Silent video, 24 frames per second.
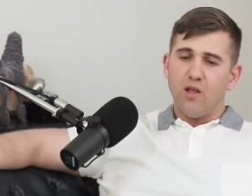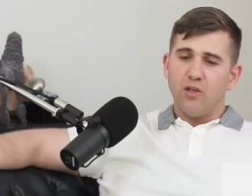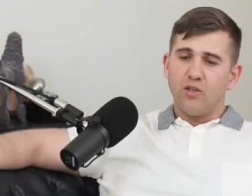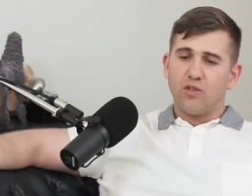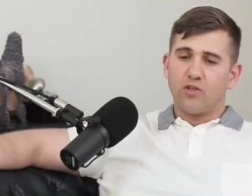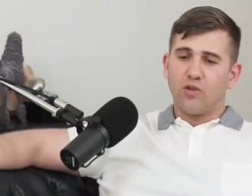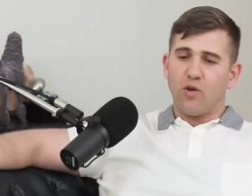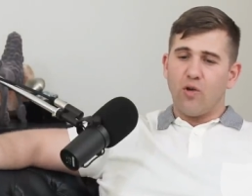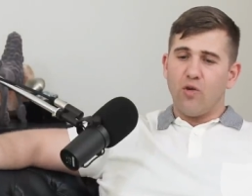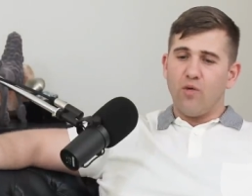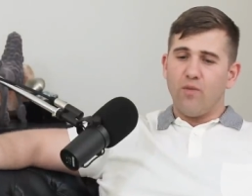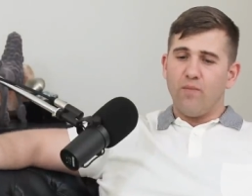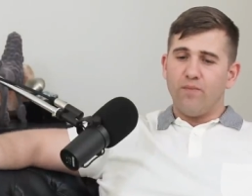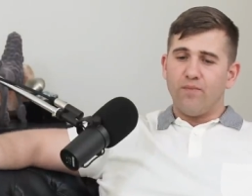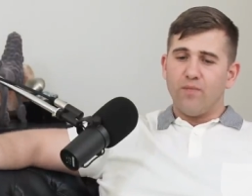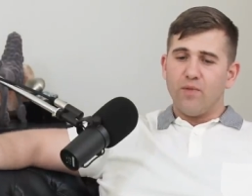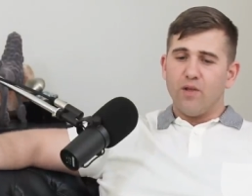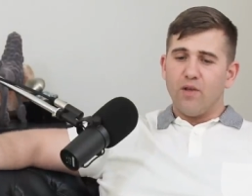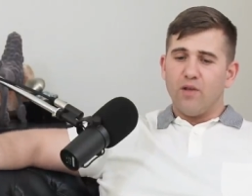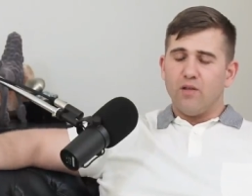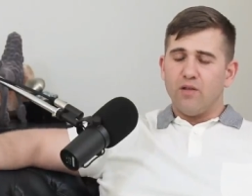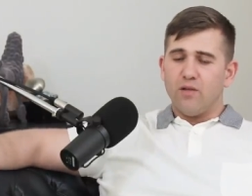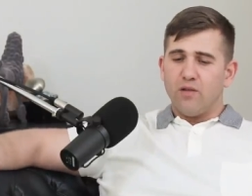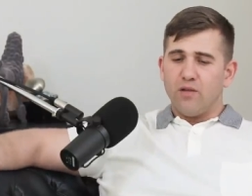So
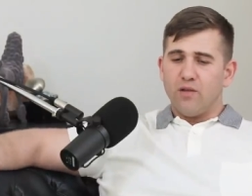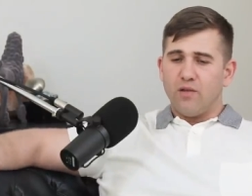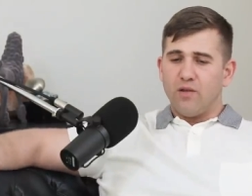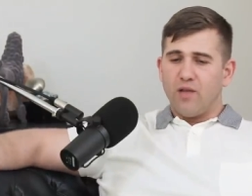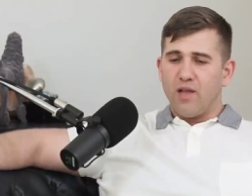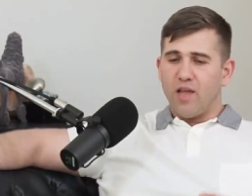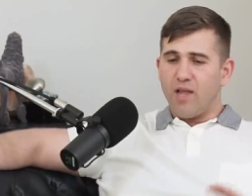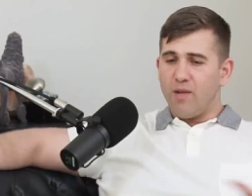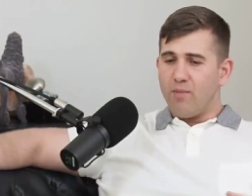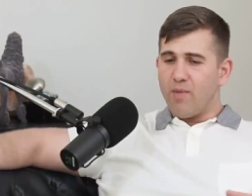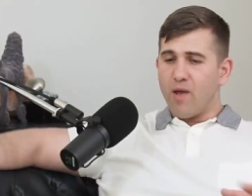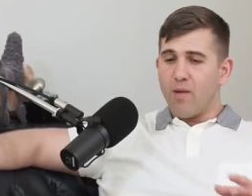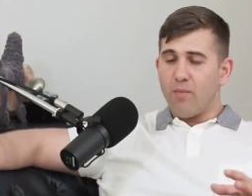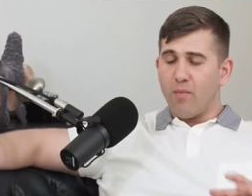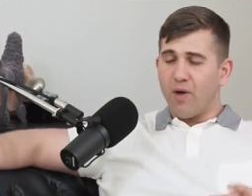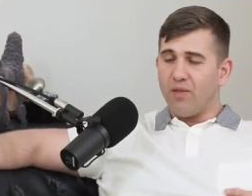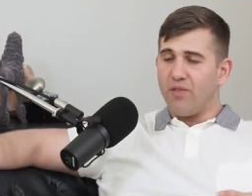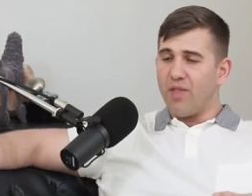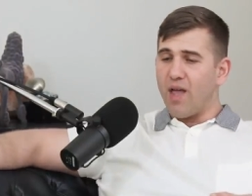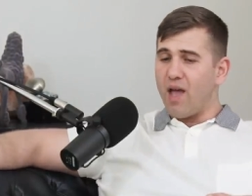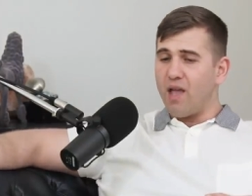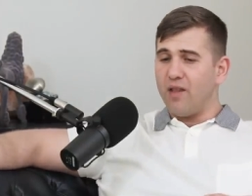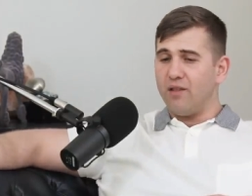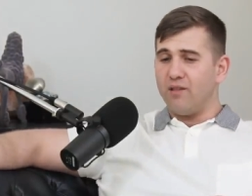he met my
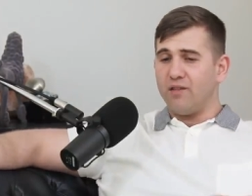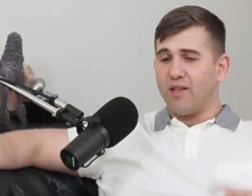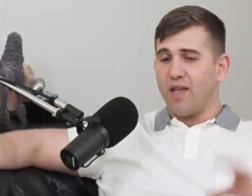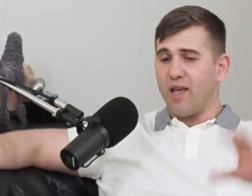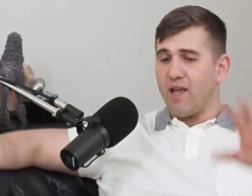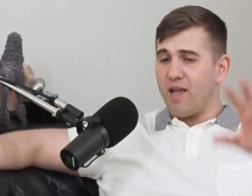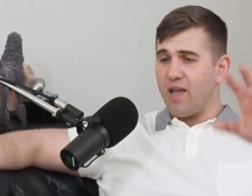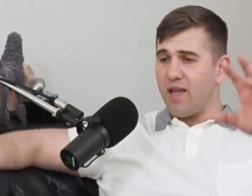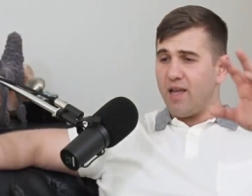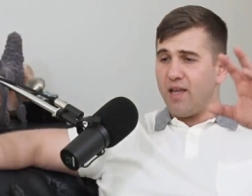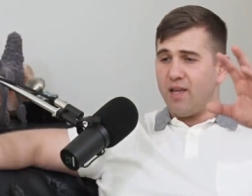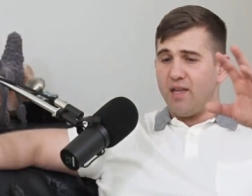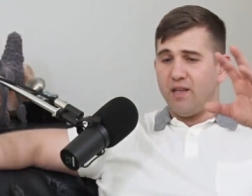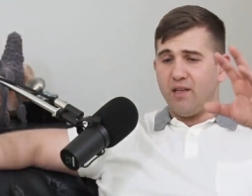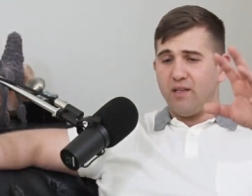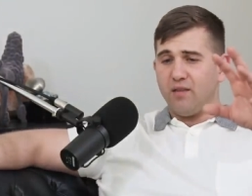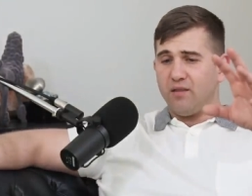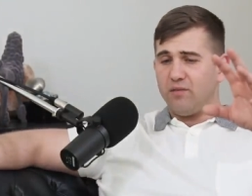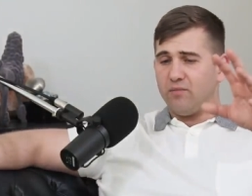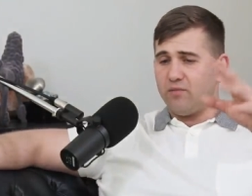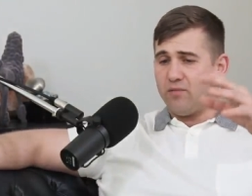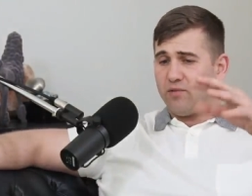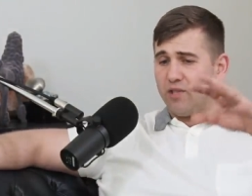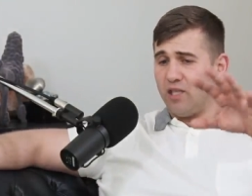nan
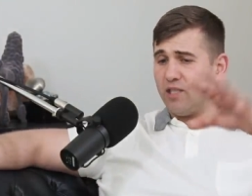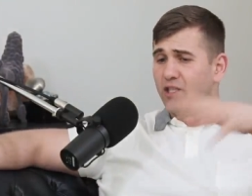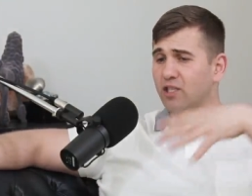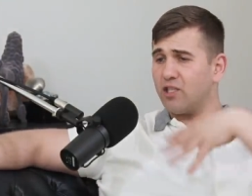this